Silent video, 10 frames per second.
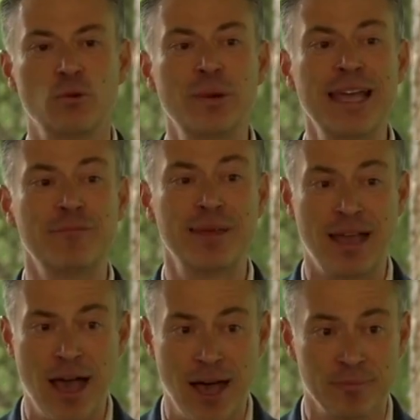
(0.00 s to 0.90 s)
we have
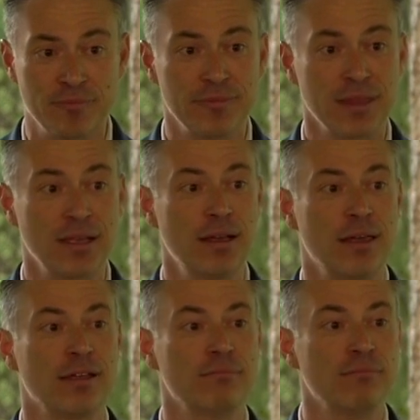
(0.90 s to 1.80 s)
become
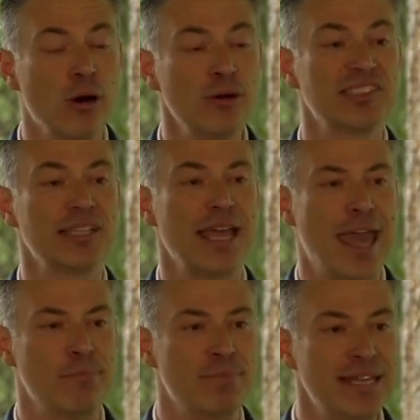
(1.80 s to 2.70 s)
the most
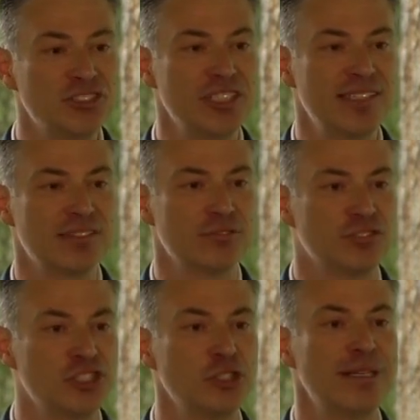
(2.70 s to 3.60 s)
ambitious
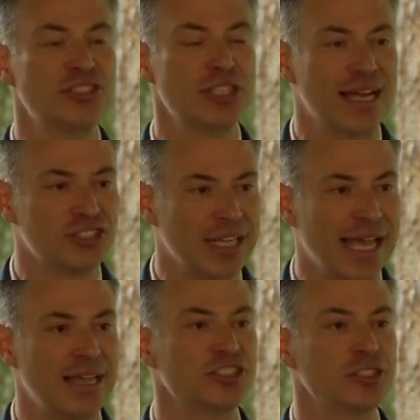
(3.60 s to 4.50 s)
Jewish
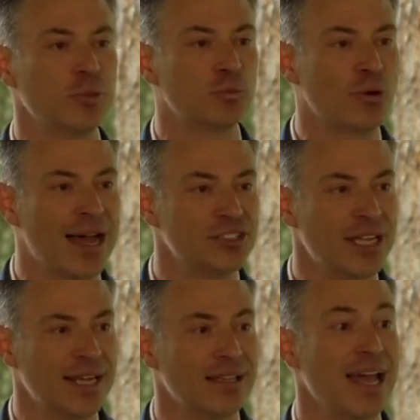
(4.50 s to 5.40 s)
educational
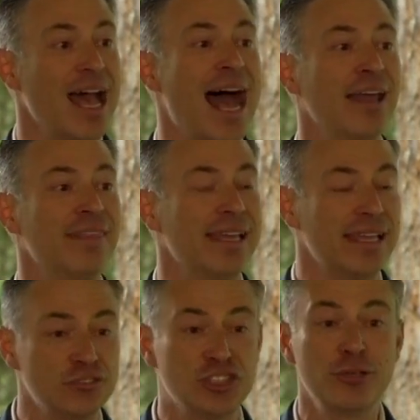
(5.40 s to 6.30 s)
project, I think,
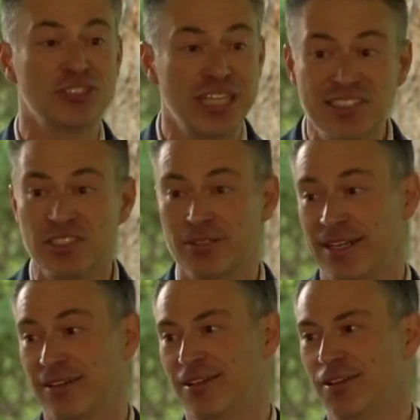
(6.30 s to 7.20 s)
in Jewish history.
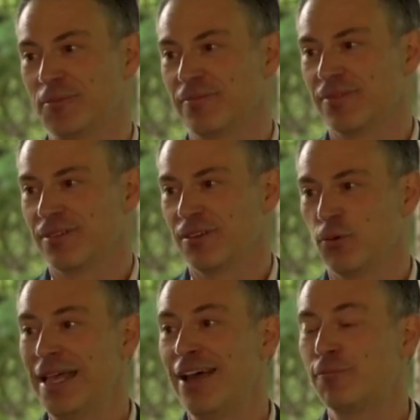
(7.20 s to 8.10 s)

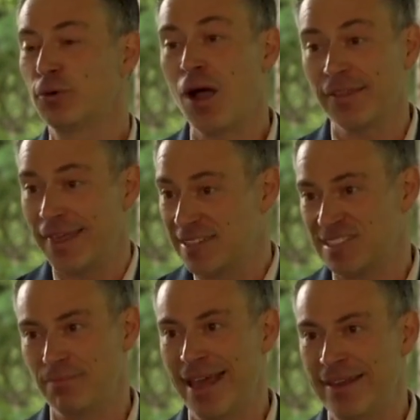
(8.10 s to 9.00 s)
We have brought, thanks
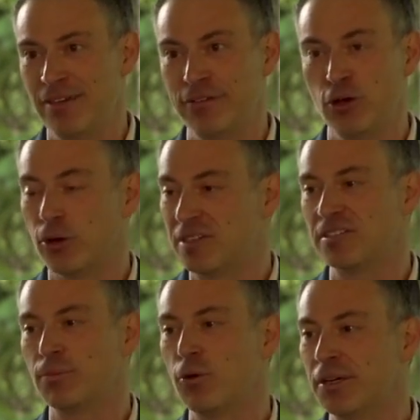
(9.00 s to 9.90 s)
to many of you who are
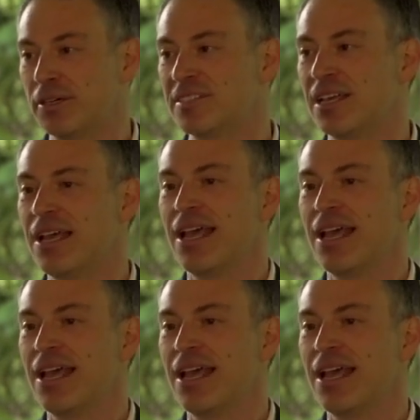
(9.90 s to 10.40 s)
supporters,